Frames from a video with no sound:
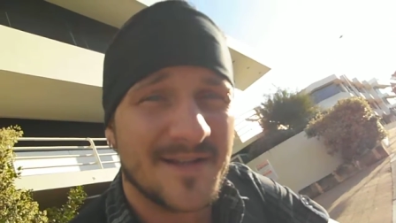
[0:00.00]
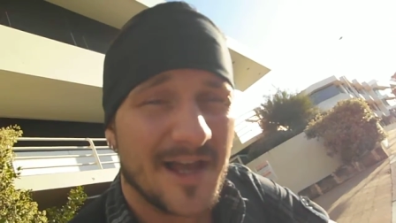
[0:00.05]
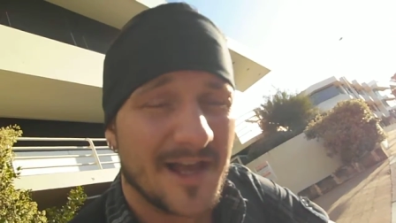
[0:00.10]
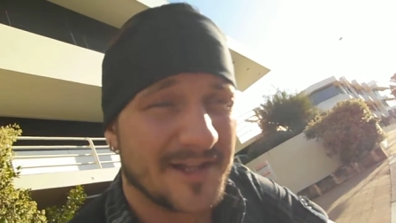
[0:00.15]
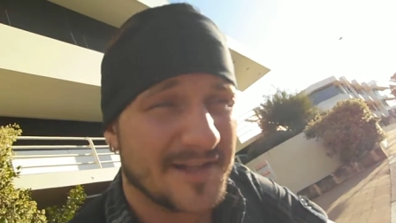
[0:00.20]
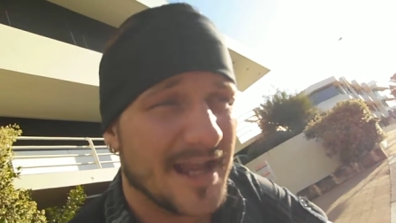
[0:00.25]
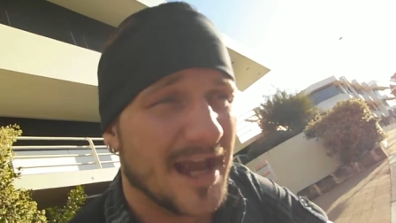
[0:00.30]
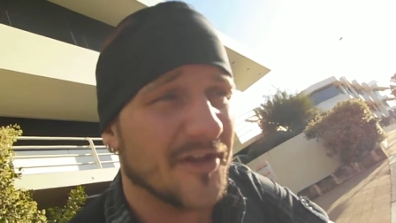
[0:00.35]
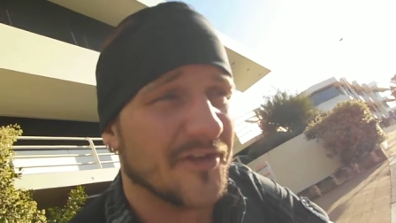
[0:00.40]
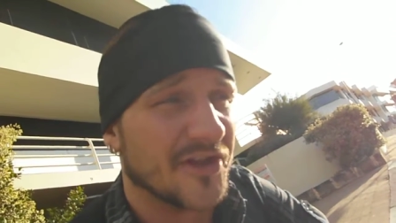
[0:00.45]

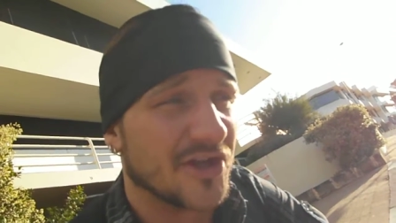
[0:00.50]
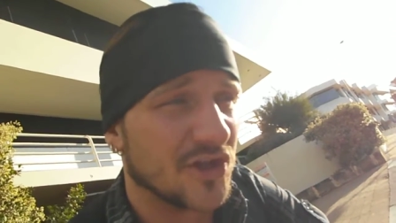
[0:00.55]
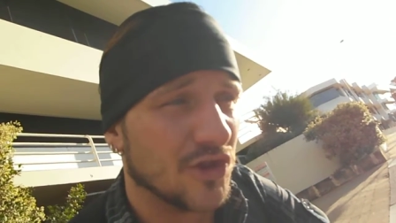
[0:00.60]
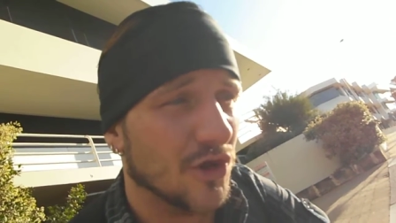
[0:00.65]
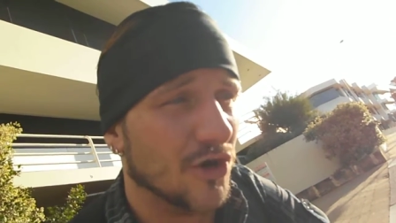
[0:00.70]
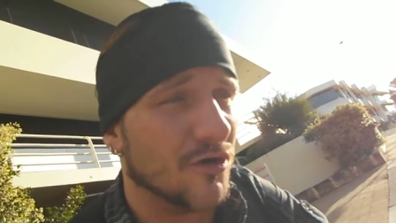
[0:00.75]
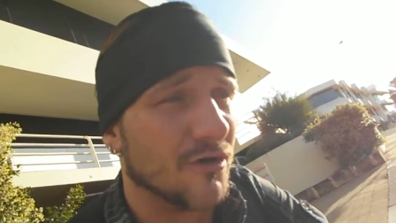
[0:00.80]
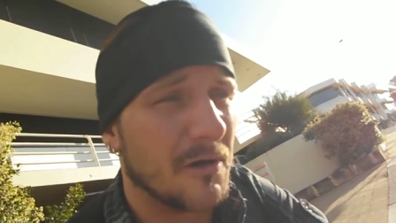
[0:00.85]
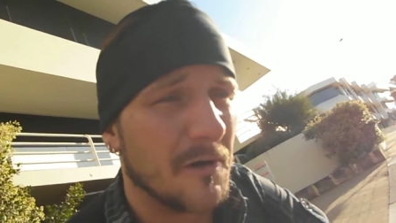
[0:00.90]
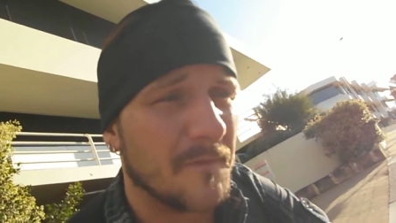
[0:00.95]
like now they're
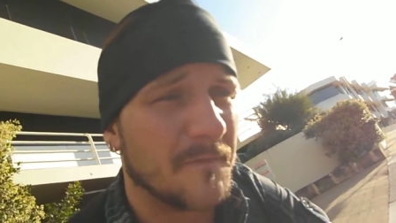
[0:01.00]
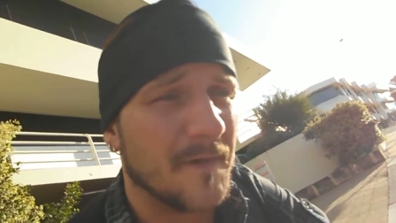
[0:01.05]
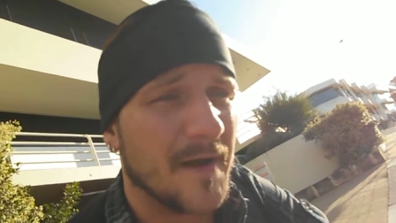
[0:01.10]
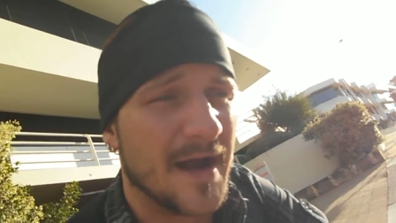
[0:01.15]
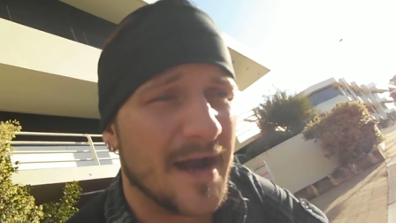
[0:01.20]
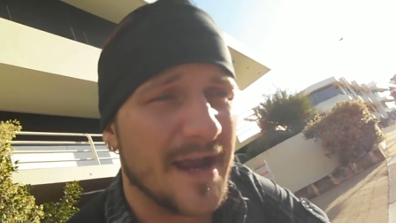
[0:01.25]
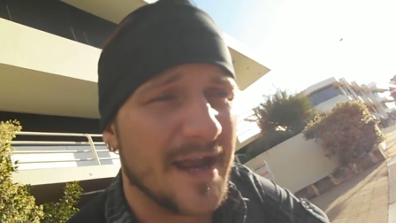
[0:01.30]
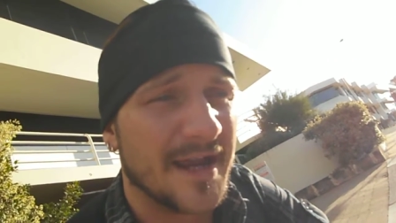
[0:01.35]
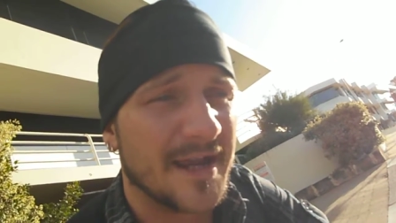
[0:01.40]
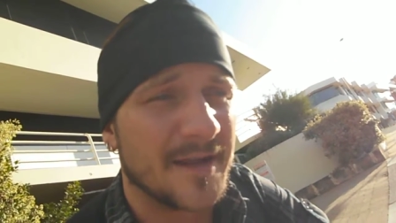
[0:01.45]

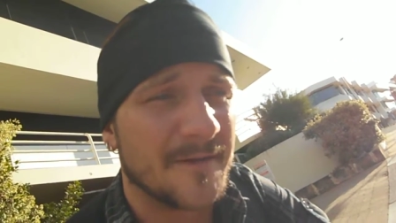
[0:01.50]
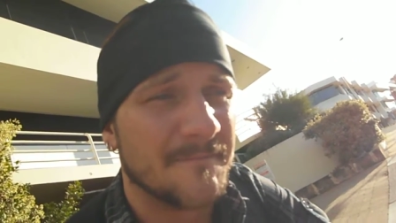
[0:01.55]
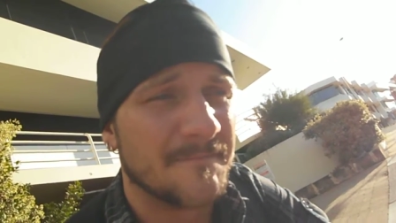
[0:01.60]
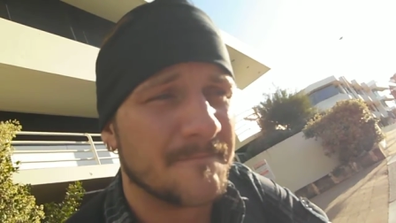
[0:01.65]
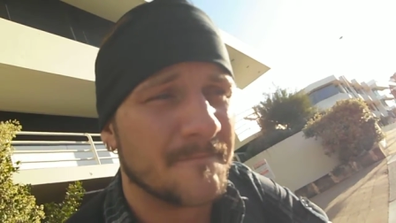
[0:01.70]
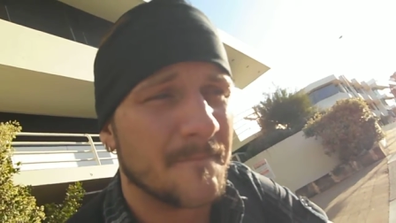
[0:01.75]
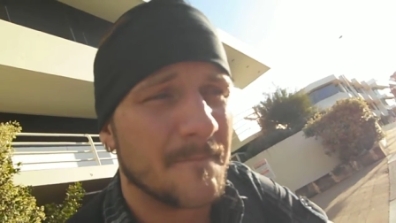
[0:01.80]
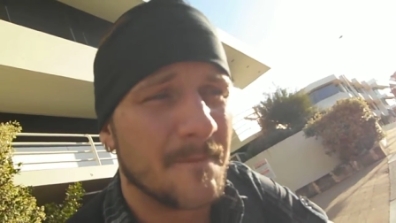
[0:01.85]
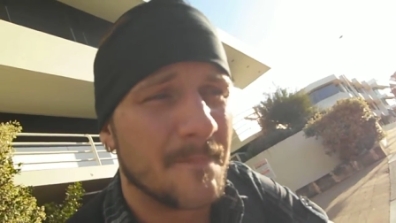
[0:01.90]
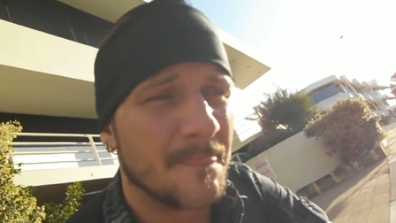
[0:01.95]
glorifying
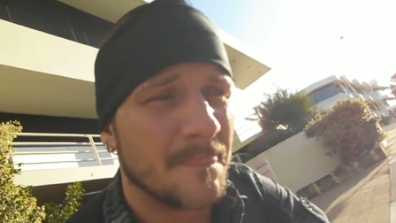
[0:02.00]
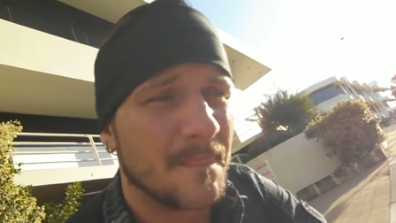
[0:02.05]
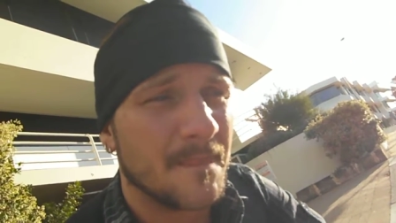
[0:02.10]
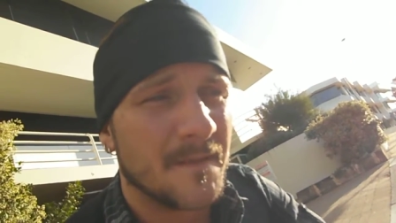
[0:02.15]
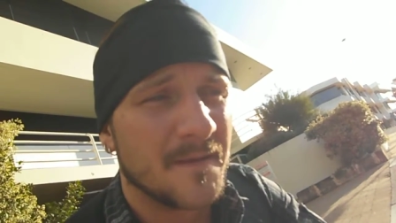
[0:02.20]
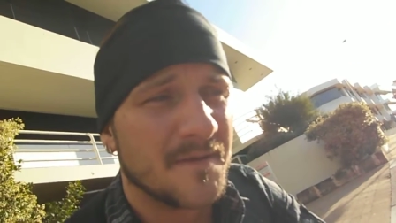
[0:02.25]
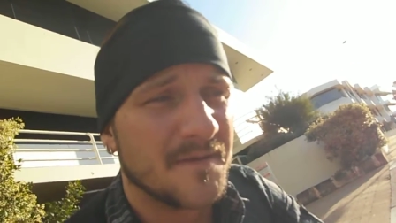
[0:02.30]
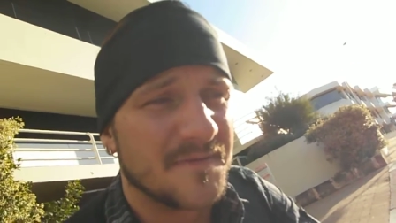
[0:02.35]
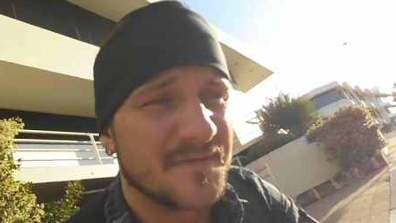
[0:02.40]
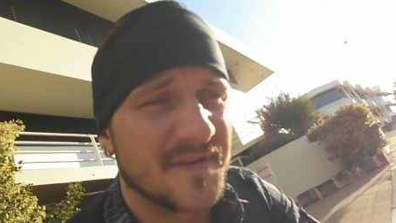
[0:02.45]

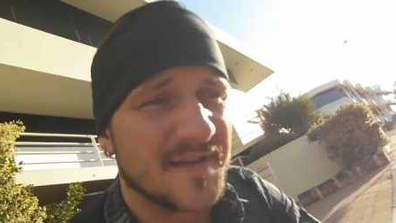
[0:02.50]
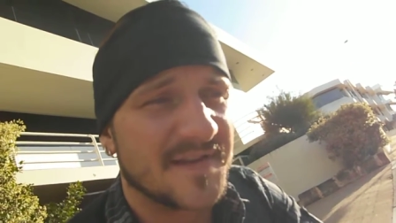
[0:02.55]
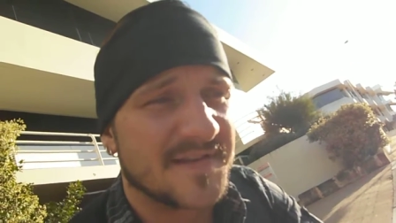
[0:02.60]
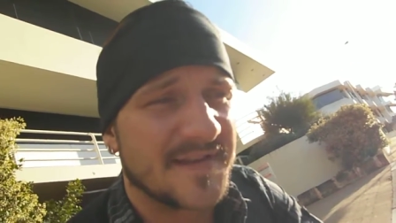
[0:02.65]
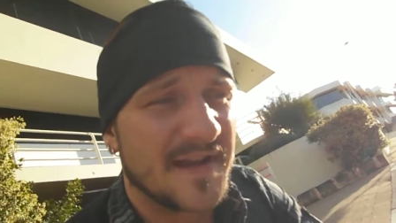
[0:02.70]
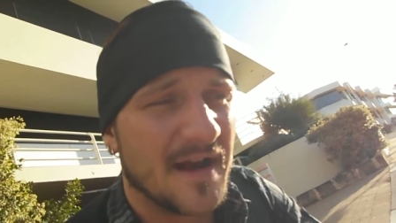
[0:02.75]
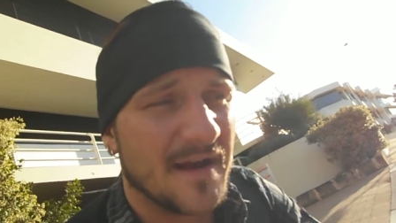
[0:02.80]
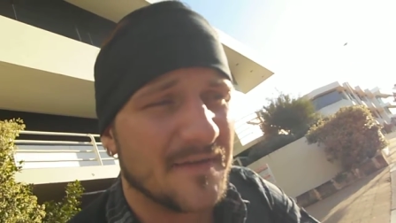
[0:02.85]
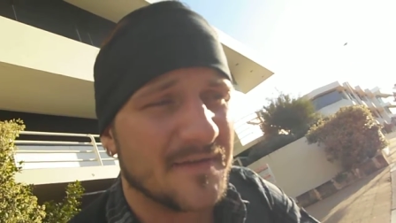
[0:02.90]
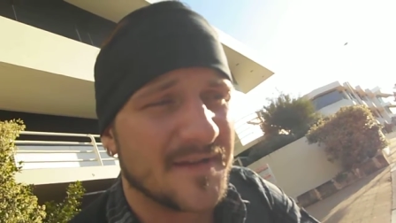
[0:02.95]

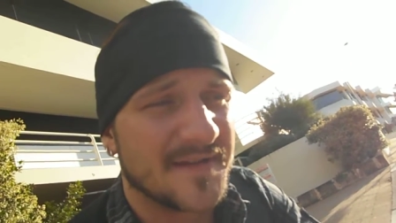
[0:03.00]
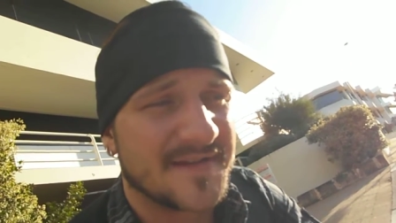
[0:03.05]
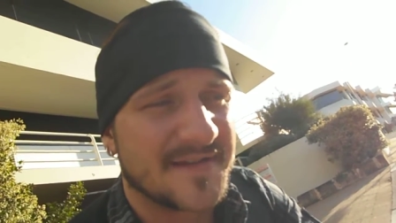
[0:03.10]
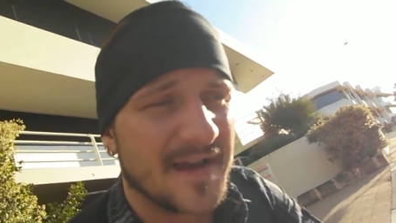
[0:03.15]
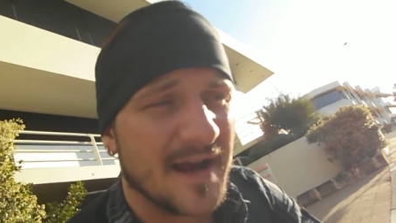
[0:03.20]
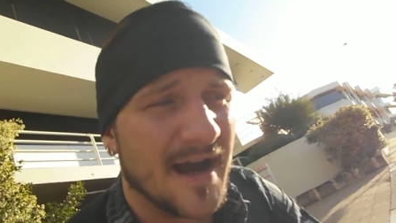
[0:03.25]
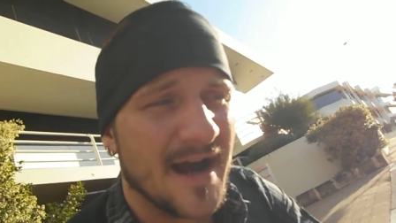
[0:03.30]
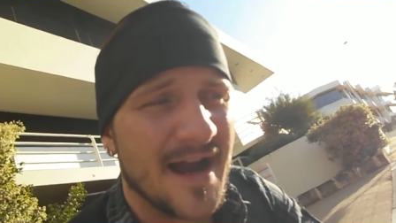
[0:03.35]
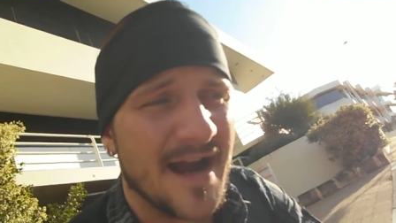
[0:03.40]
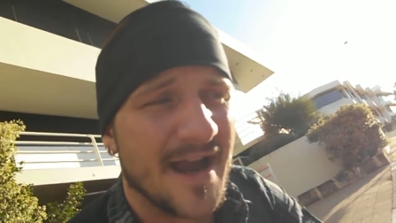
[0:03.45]
this this
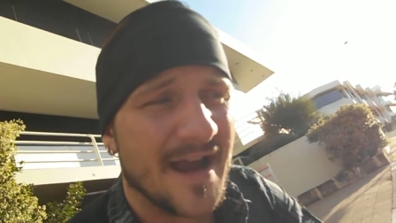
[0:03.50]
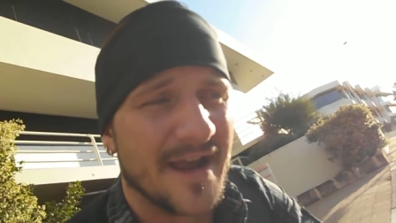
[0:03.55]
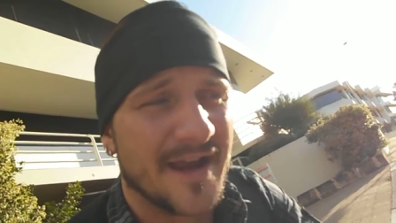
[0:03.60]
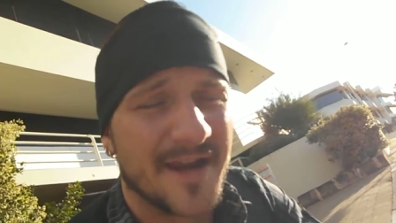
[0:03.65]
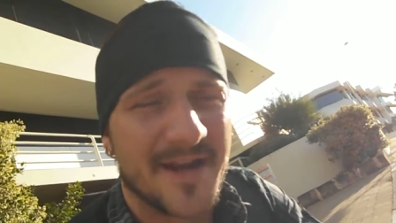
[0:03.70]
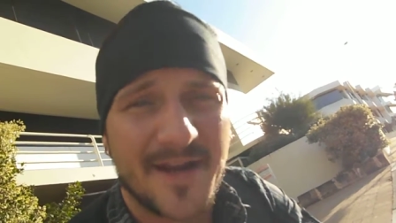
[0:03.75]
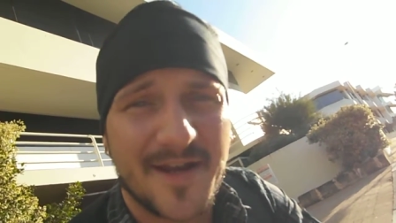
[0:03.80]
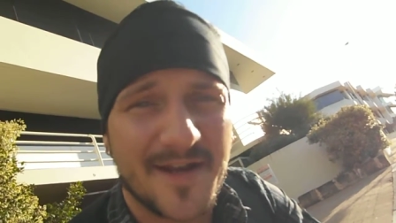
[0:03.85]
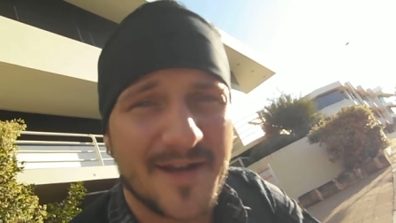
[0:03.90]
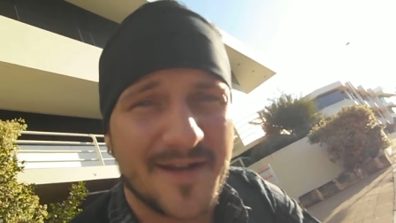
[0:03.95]

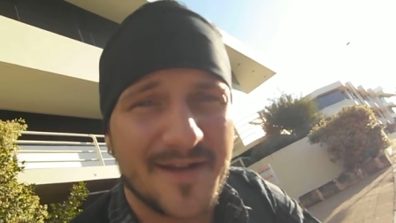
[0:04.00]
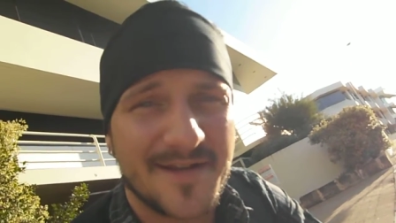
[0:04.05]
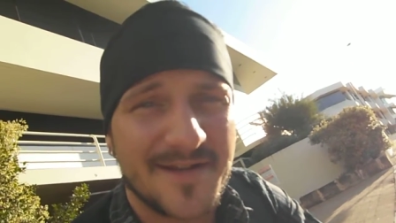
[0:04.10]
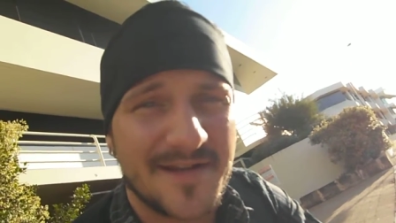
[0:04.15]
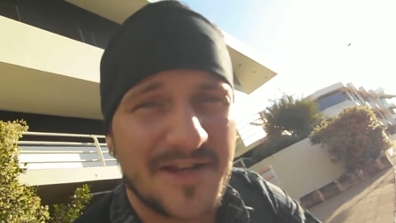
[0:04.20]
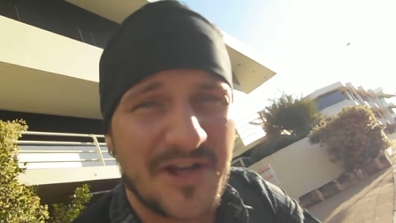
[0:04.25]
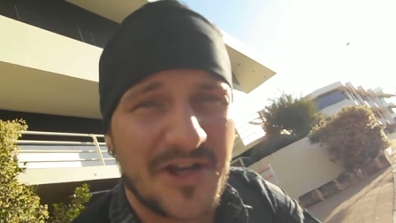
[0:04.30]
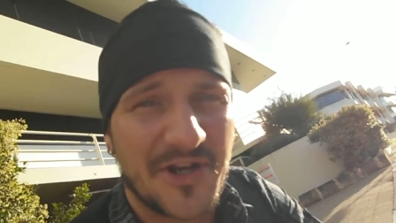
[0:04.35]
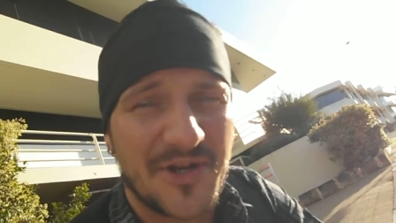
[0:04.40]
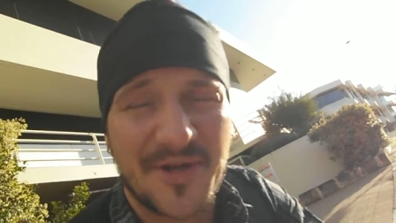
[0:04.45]
guy,
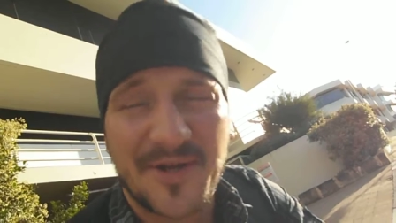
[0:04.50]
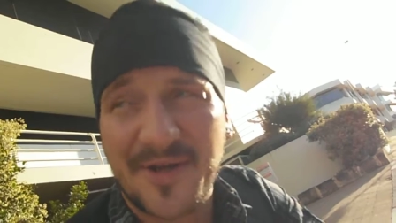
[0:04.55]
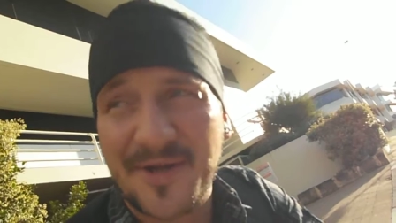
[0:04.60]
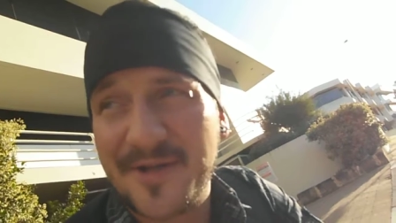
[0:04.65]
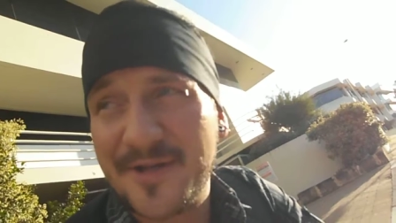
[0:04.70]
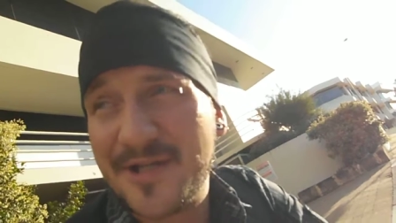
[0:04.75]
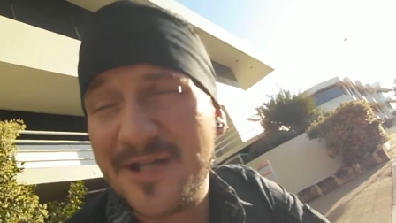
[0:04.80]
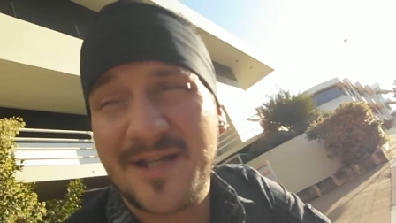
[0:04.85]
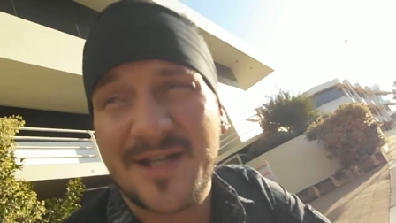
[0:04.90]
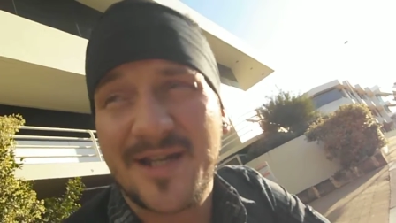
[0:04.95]
you
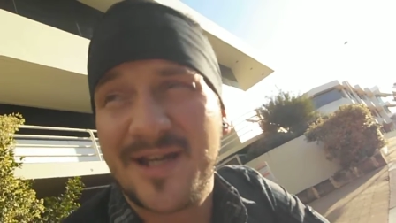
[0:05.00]
know,